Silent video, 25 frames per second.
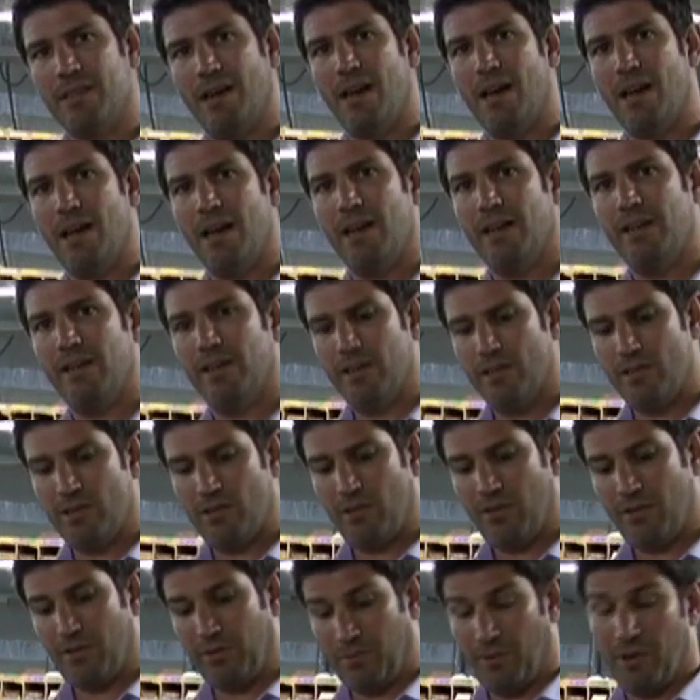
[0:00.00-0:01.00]
side is
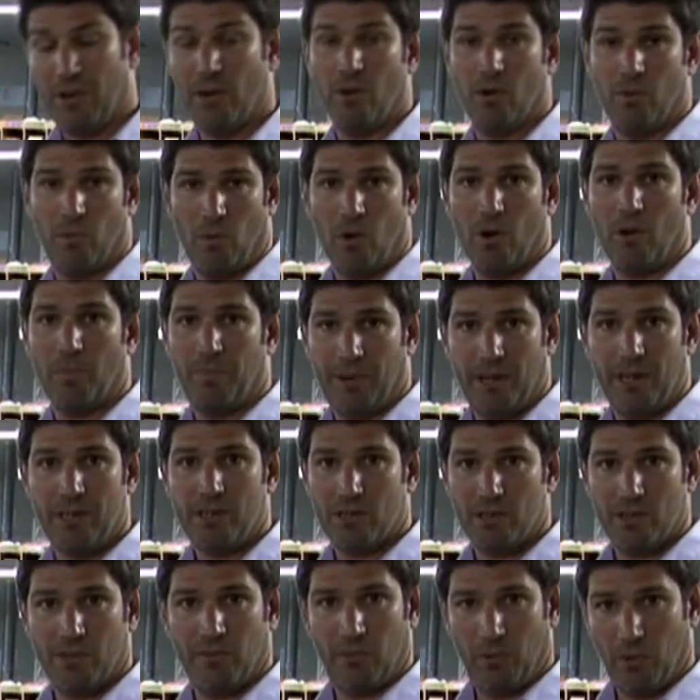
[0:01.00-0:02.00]
3 or more
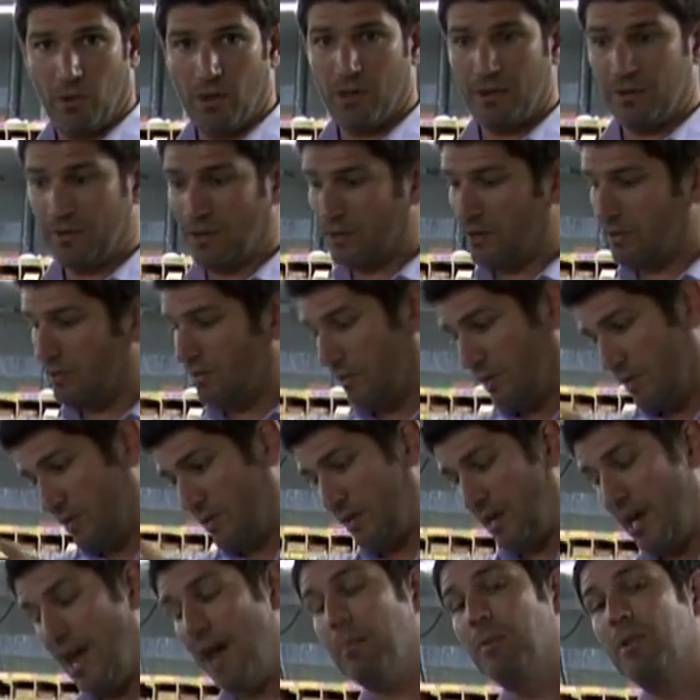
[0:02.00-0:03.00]
pieces of wood that are
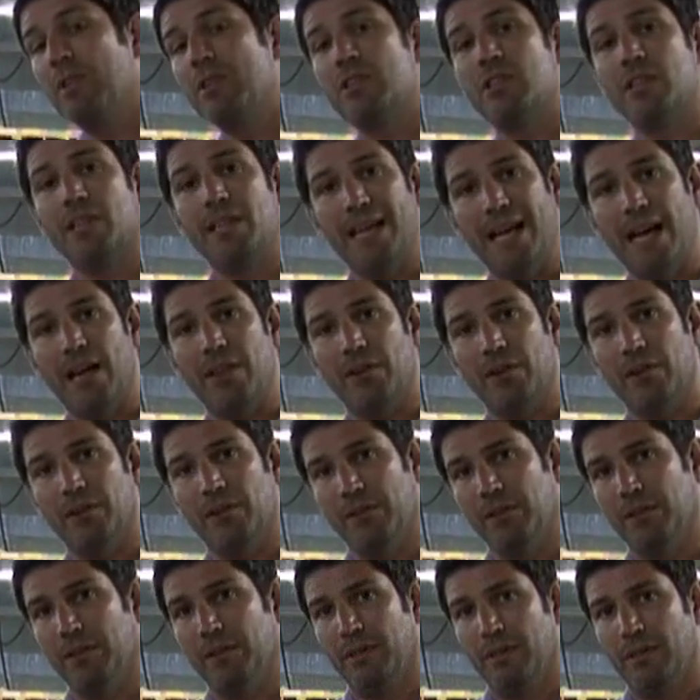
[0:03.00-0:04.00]
sandwiched together
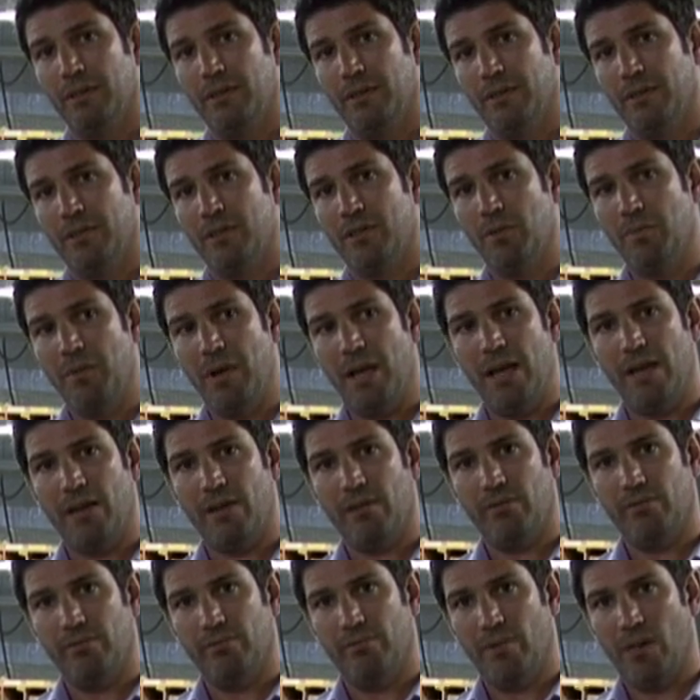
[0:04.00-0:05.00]
to make
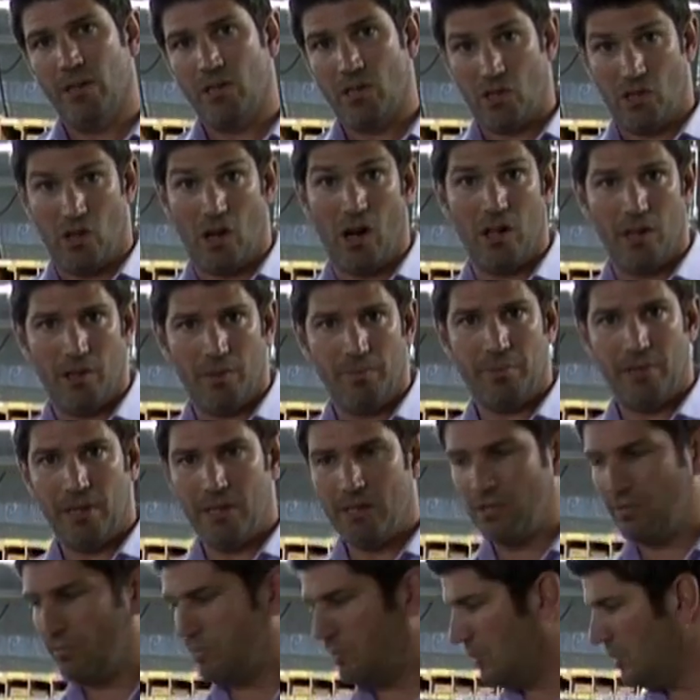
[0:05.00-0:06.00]
a solid
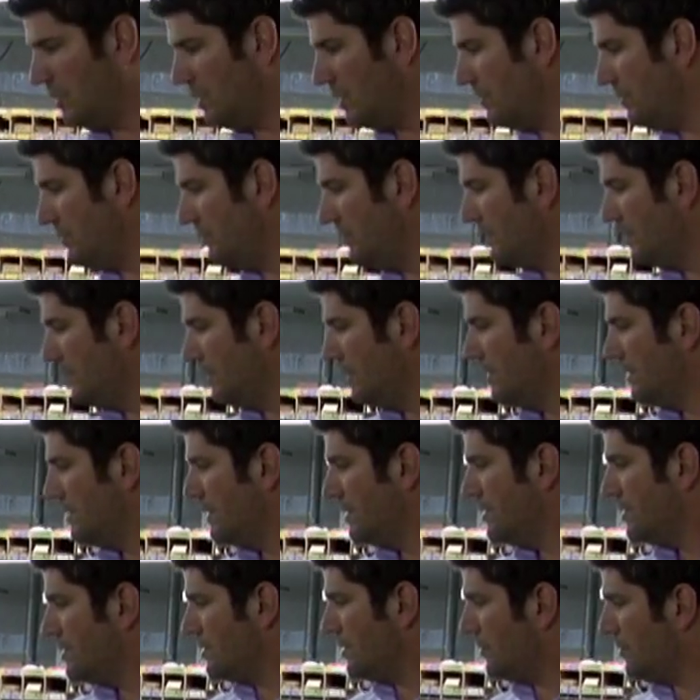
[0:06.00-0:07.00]
piece of wood.
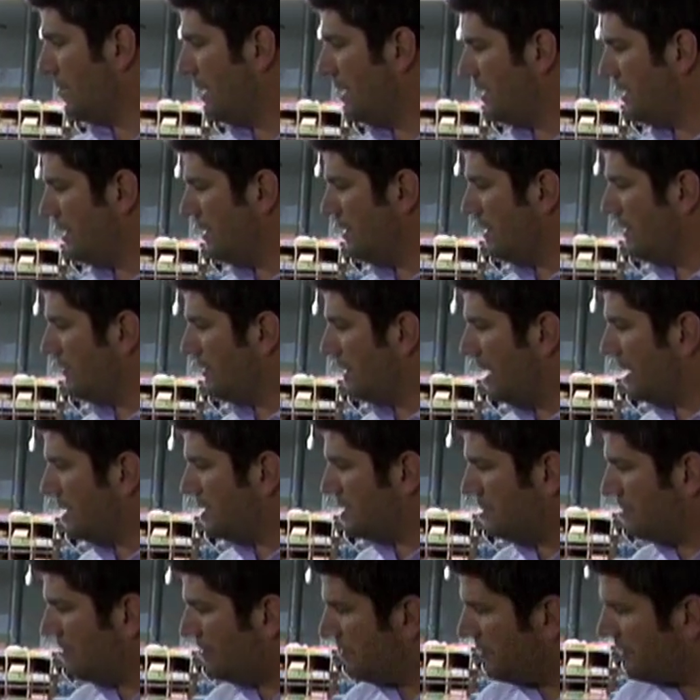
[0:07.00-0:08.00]
So right here I've
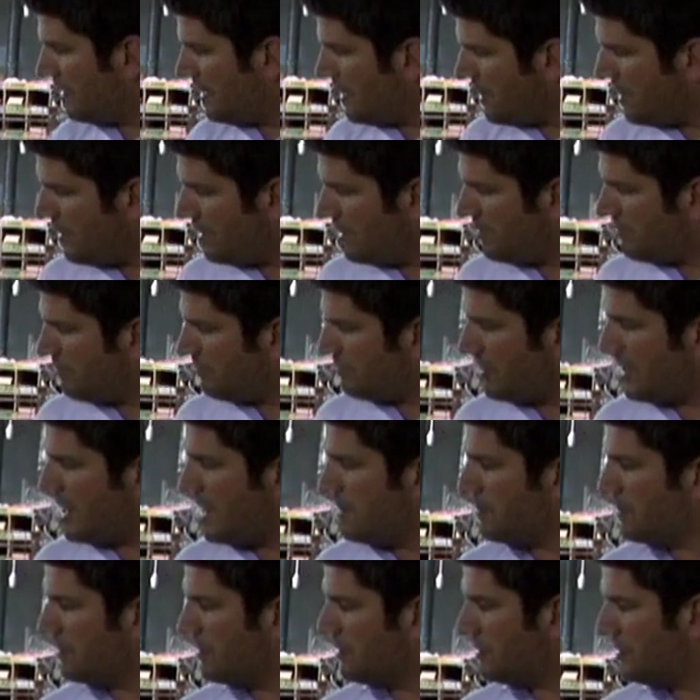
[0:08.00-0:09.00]
got some very
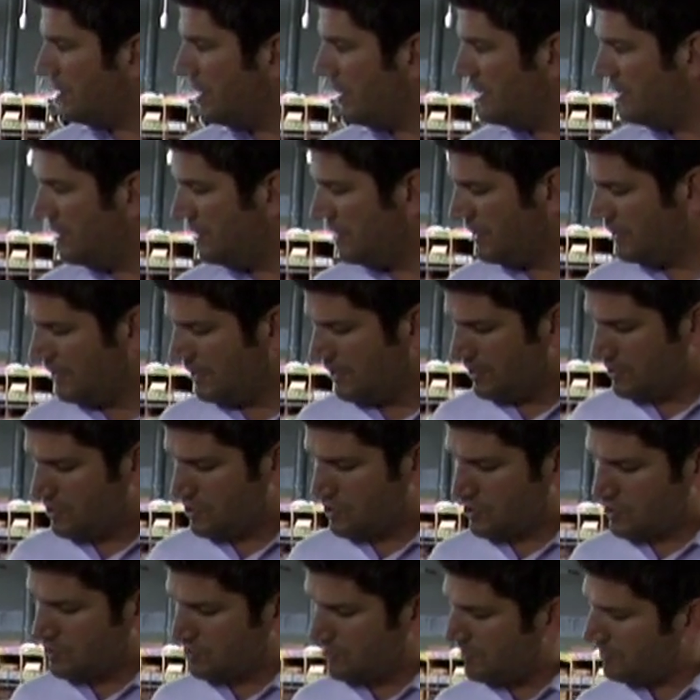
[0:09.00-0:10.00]
paper-thin
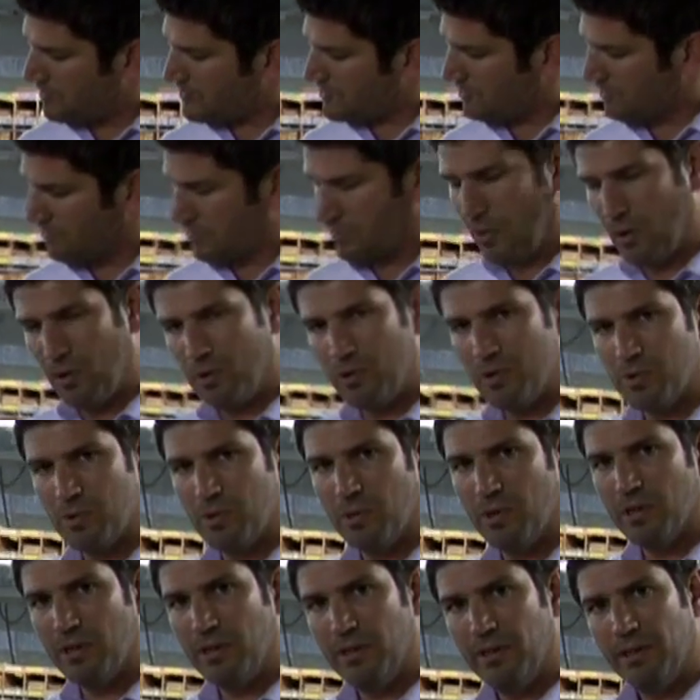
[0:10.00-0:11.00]
strips of
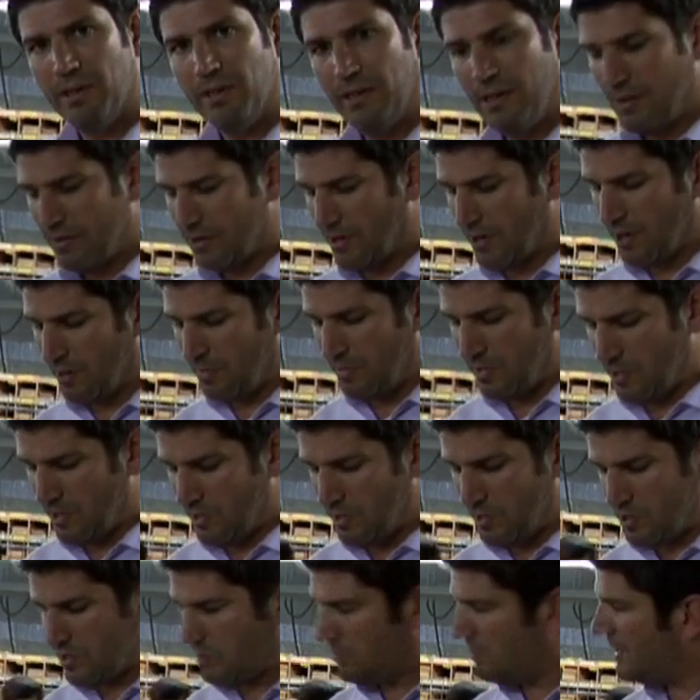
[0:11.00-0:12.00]
rosewood that are going to
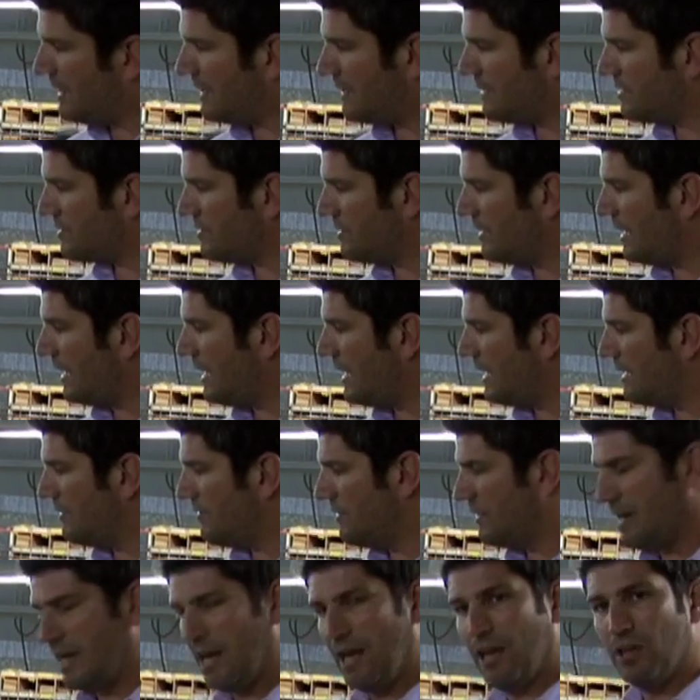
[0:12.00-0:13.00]
be used to make the side
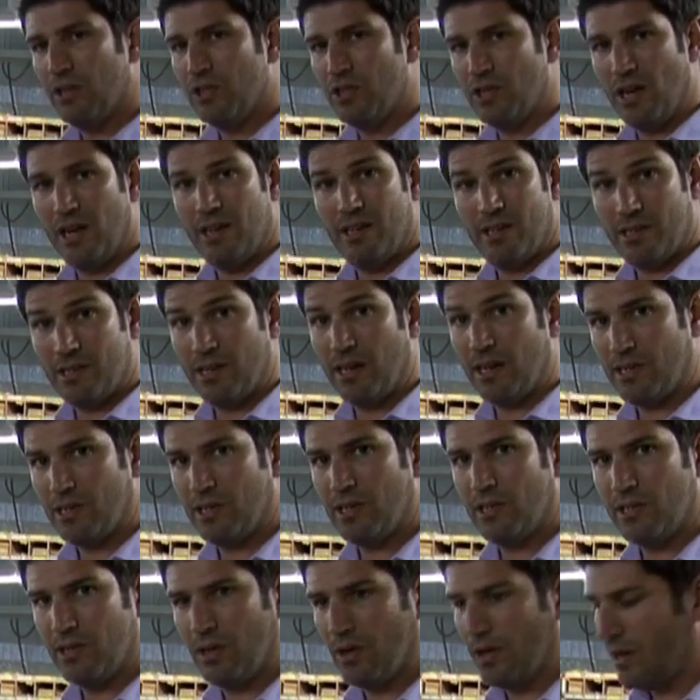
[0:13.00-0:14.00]
of an LJ6
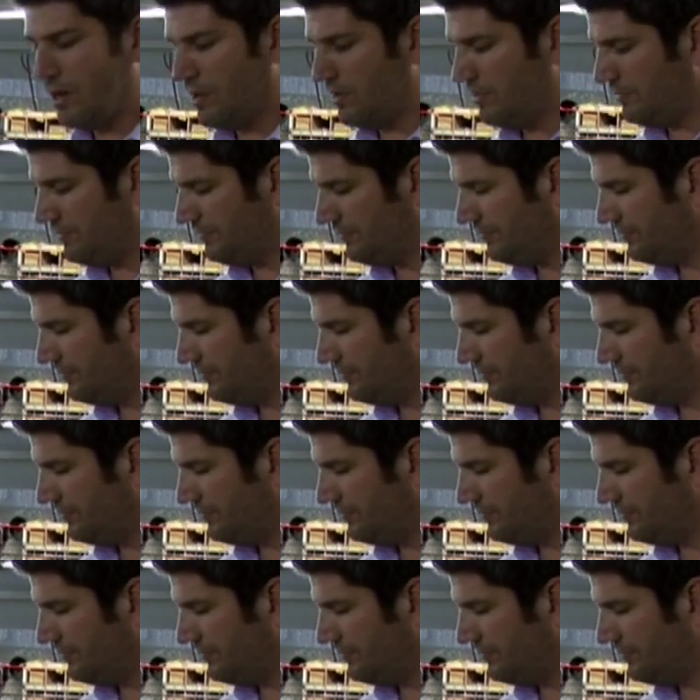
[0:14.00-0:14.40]
guitar.